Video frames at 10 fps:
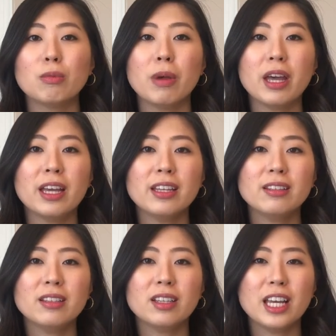And
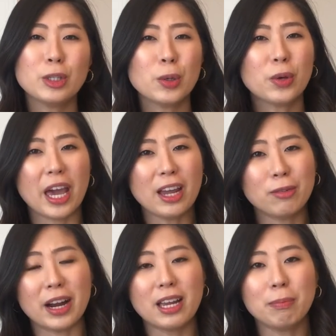it's okay,
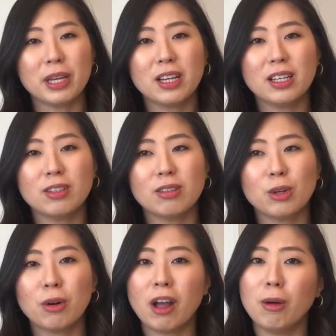right? Because
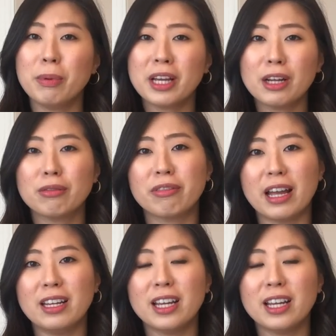you're helping out a friend